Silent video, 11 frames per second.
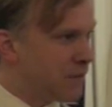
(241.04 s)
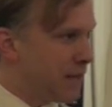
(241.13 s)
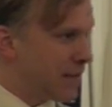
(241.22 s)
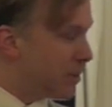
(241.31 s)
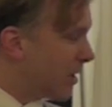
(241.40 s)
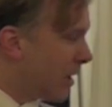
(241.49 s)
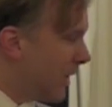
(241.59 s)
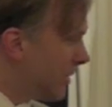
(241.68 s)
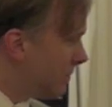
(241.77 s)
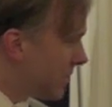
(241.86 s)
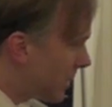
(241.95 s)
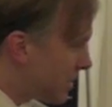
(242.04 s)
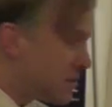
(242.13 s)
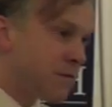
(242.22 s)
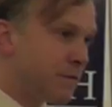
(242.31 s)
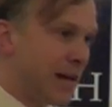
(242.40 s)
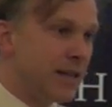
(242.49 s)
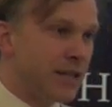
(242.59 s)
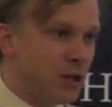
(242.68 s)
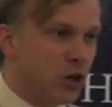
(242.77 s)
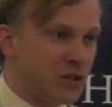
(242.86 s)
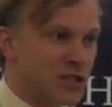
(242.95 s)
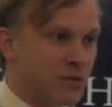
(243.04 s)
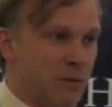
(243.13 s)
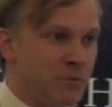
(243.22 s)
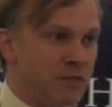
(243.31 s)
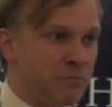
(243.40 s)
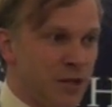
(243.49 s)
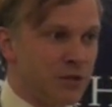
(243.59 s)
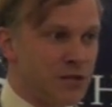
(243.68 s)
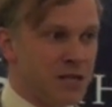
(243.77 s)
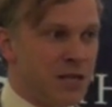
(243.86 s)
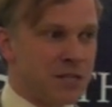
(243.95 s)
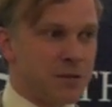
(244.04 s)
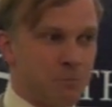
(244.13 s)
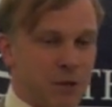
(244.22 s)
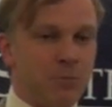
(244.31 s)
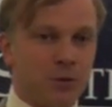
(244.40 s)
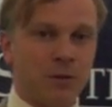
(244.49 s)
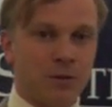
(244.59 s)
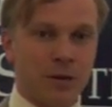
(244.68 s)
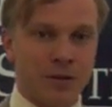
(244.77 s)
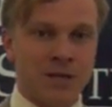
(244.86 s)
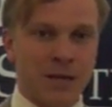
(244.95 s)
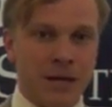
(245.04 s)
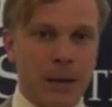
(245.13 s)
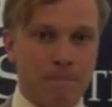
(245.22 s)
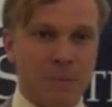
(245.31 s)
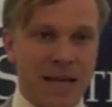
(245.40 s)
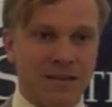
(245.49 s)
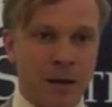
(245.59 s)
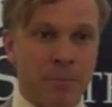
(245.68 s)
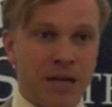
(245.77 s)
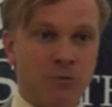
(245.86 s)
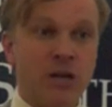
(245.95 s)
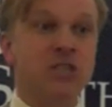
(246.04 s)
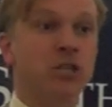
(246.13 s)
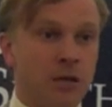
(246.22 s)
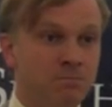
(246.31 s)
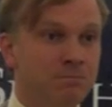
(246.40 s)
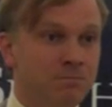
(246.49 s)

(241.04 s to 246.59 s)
are fairly benign and fairly non-disruptive, because some people that end up being richer,